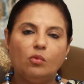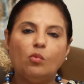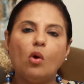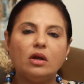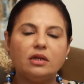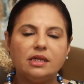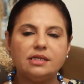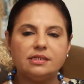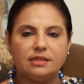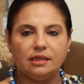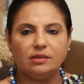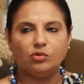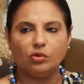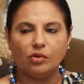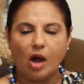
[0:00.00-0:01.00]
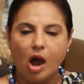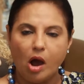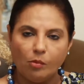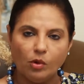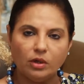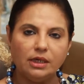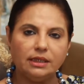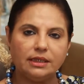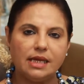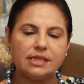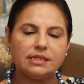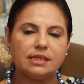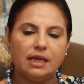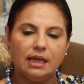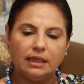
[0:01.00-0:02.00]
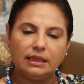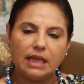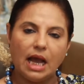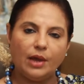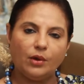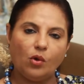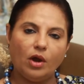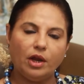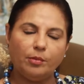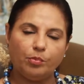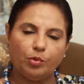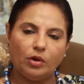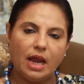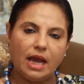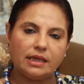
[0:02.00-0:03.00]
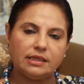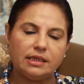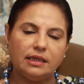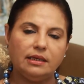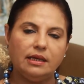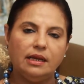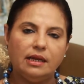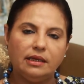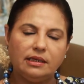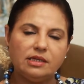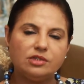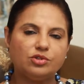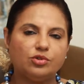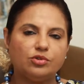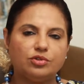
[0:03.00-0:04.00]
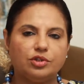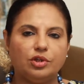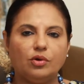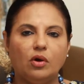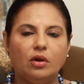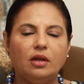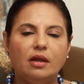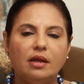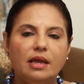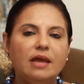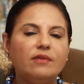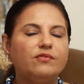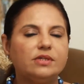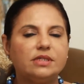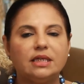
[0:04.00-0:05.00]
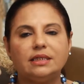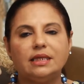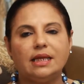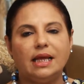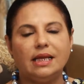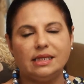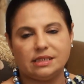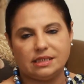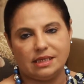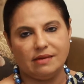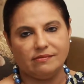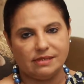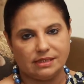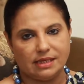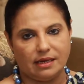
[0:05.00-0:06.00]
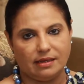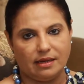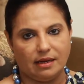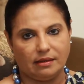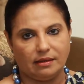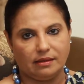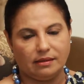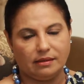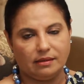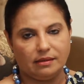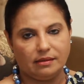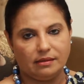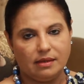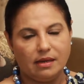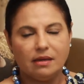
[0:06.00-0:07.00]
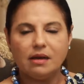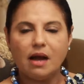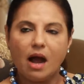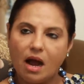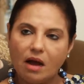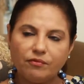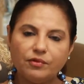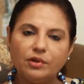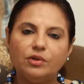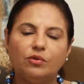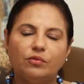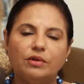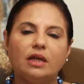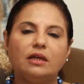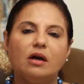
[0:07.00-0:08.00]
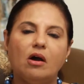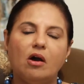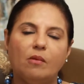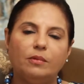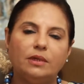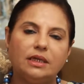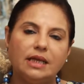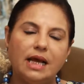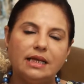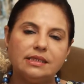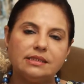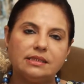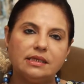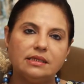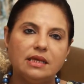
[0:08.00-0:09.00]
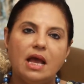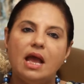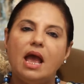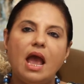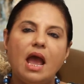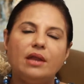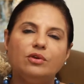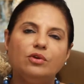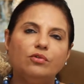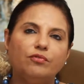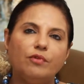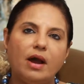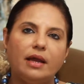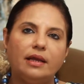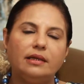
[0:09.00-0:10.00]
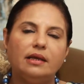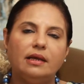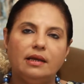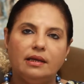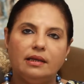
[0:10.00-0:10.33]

What is the, so hormonal test, thyroid, prolactin, testosterone, FSH and LH levels are done after you've done a hormone analysis and you find